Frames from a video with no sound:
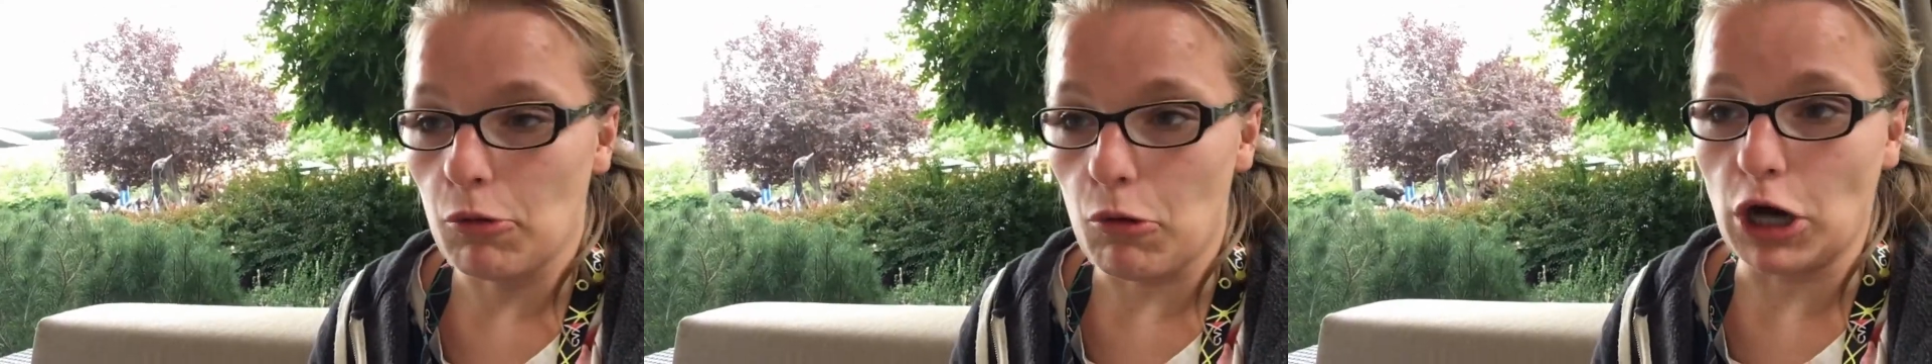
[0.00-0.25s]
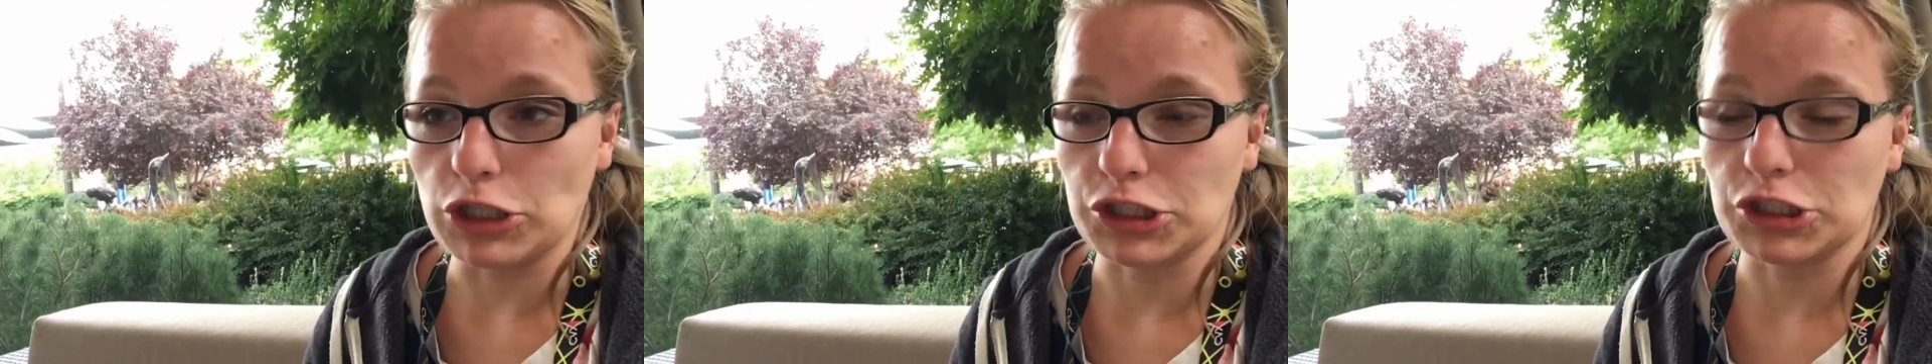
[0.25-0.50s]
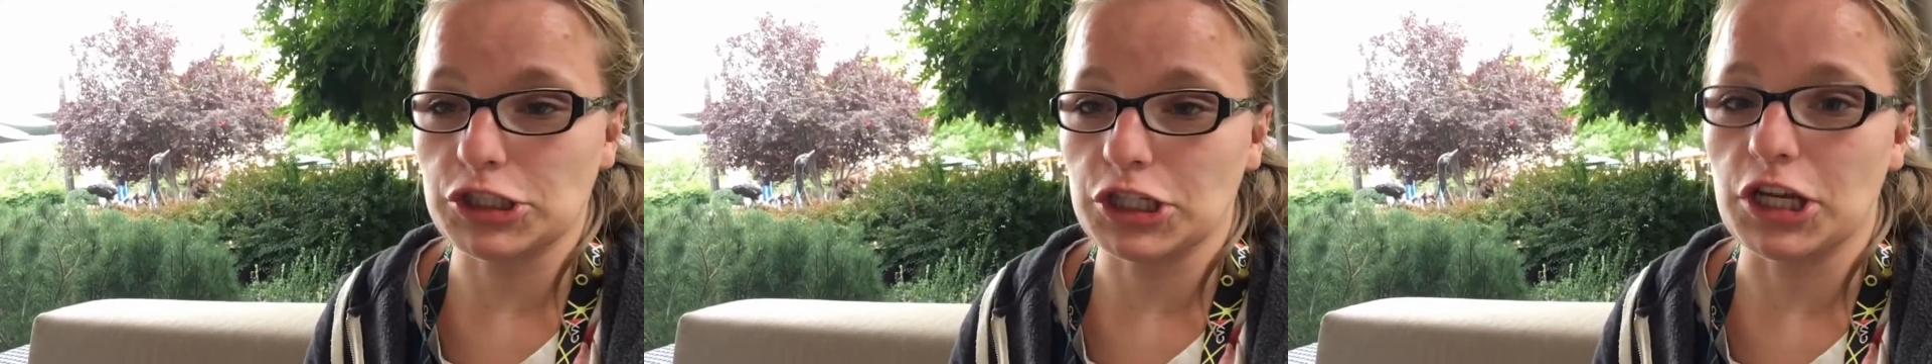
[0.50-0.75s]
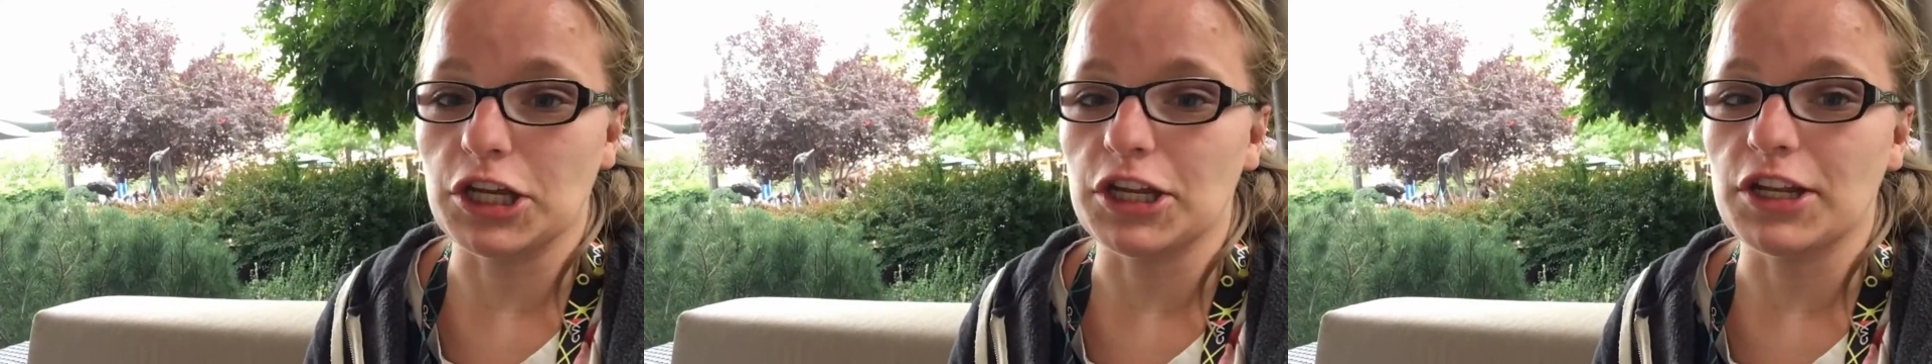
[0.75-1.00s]

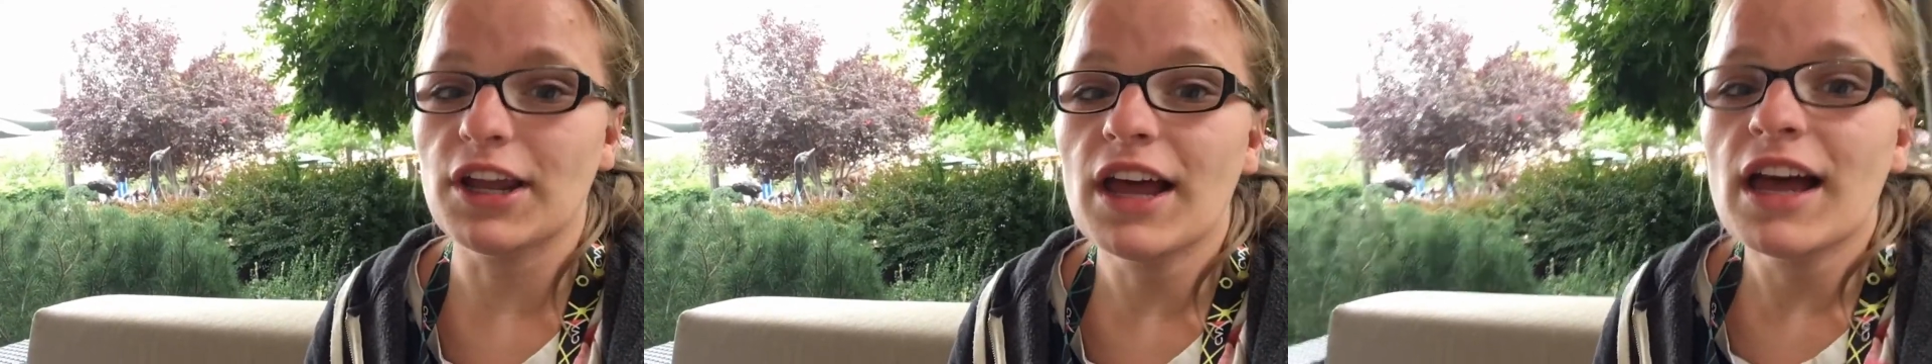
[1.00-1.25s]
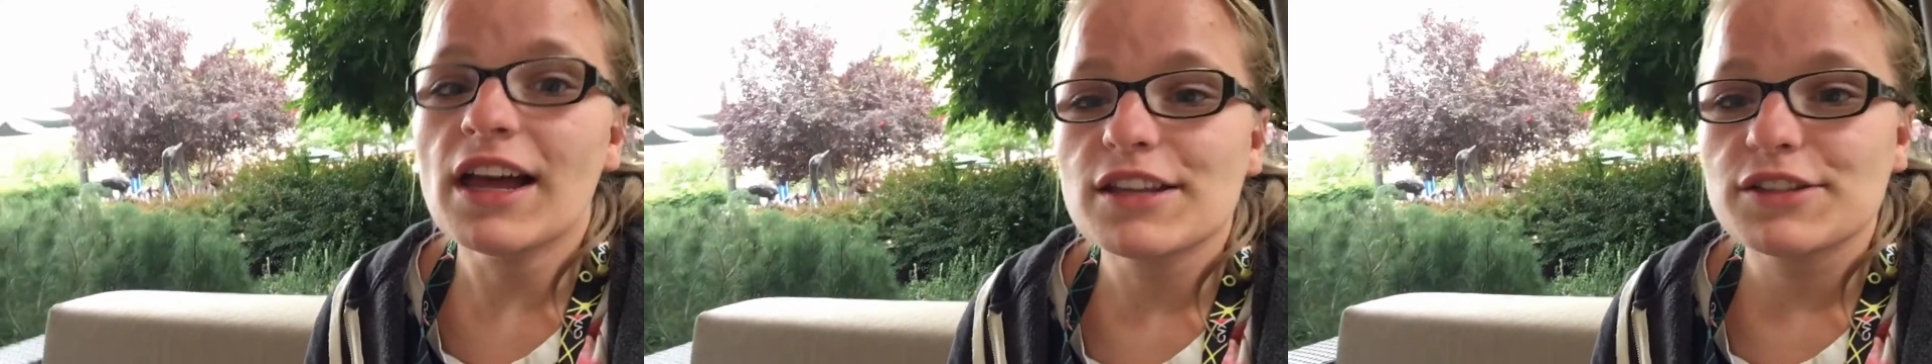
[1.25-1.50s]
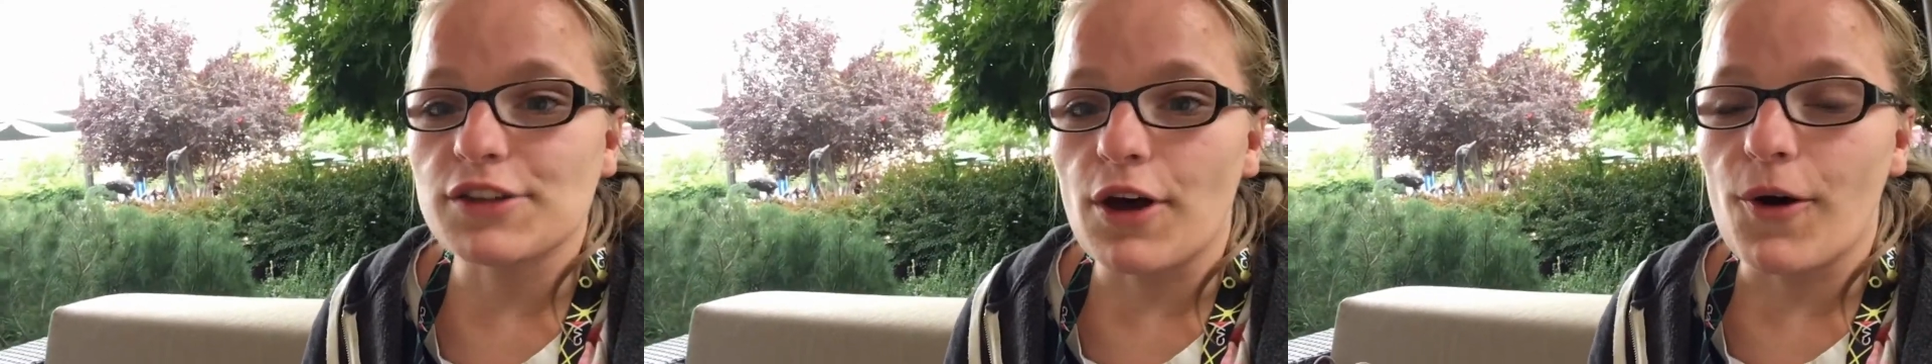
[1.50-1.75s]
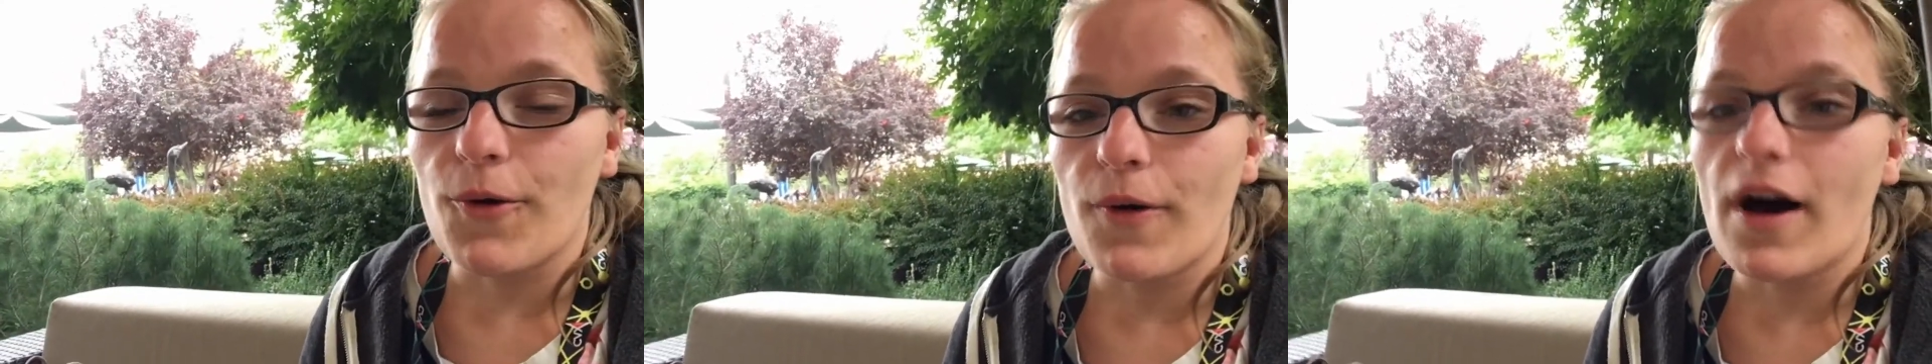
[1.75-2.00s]
Washington
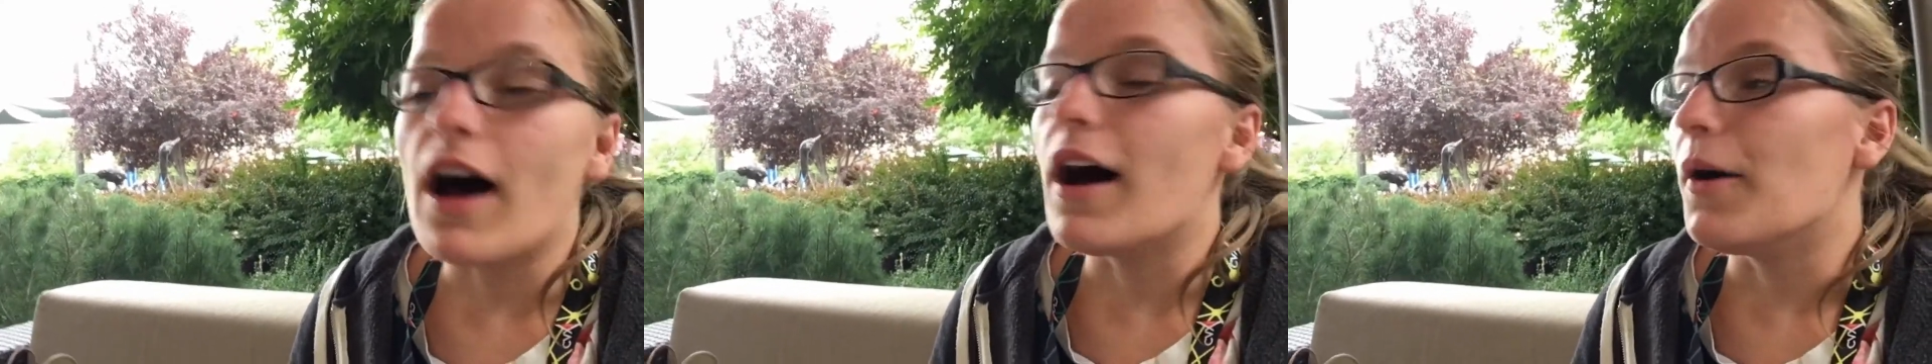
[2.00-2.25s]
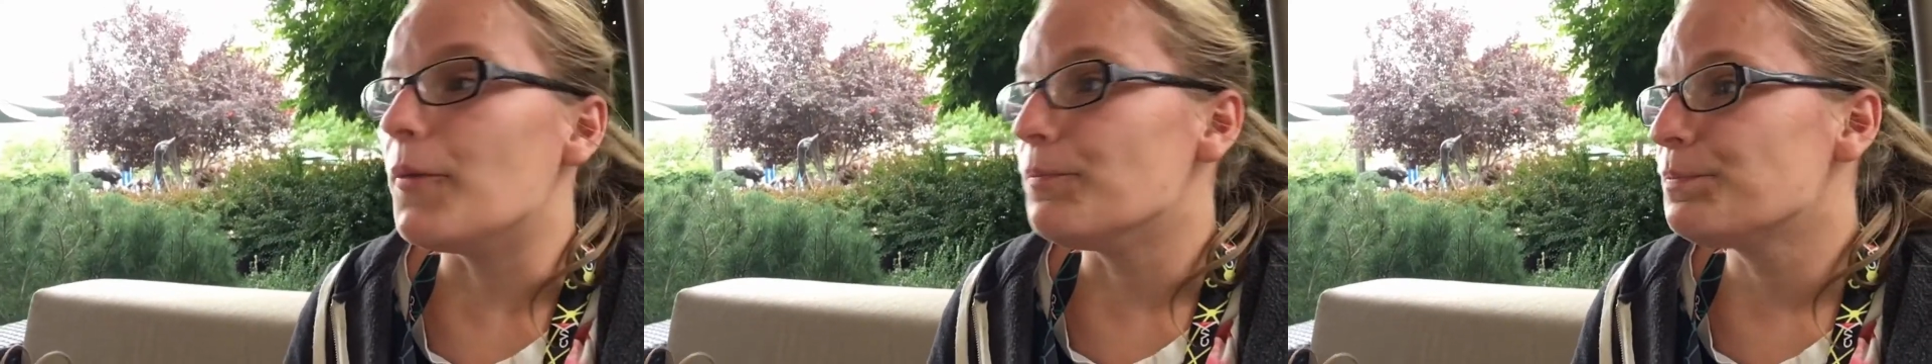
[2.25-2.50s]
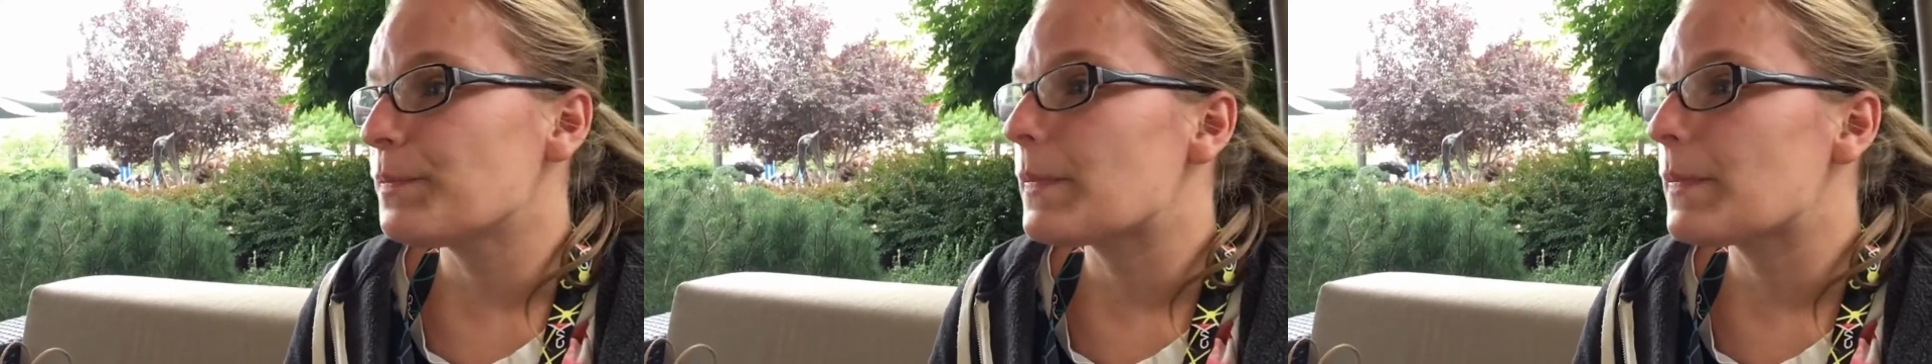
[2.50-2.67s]
so um,